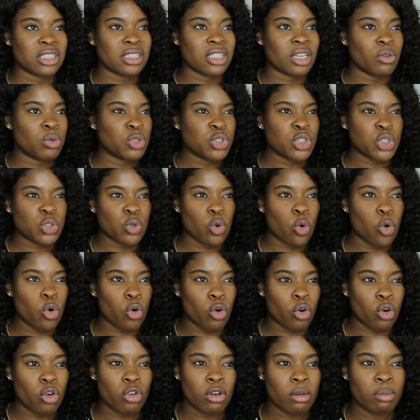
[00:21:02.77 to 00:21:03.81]
it was just
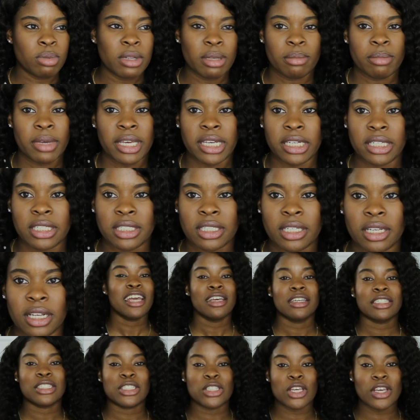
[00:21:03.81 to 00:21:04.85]
horribly made
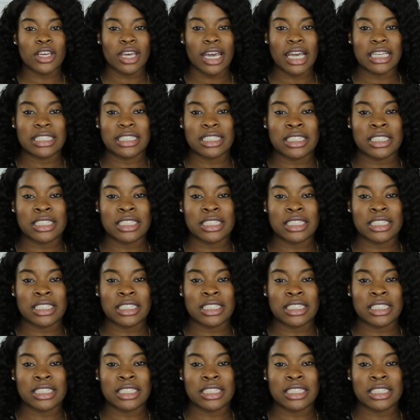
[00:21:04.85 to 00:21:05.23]
so you guys